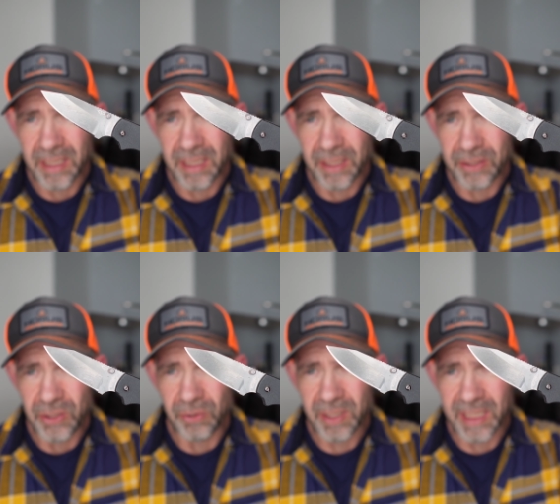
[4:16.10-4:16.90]

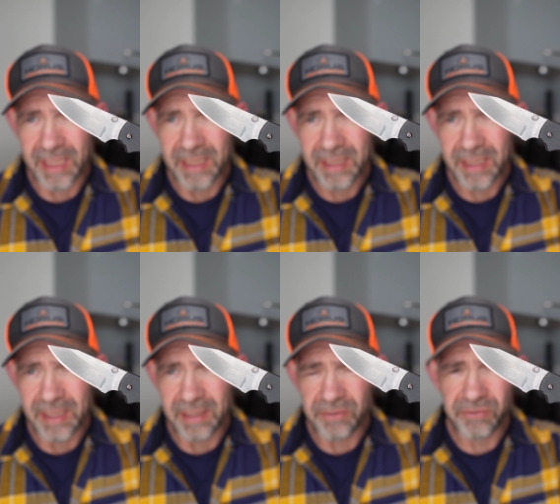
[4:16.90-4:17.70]
UK
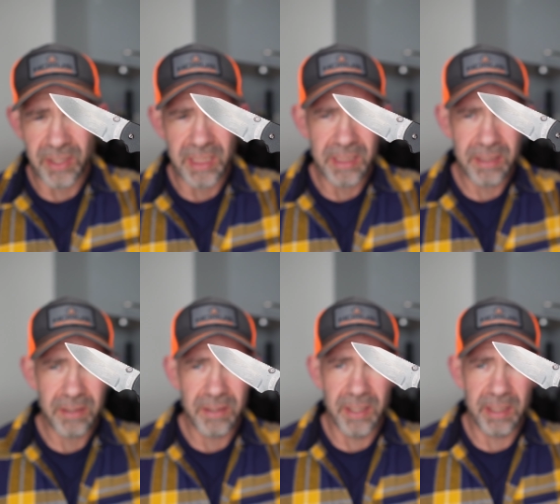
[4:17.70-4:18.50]
EDC
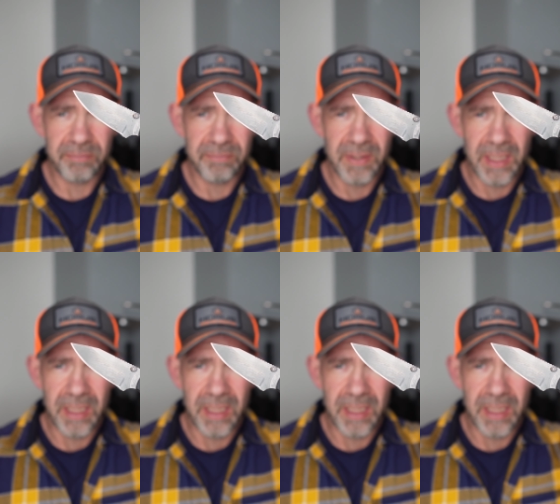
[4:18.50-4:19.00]
knife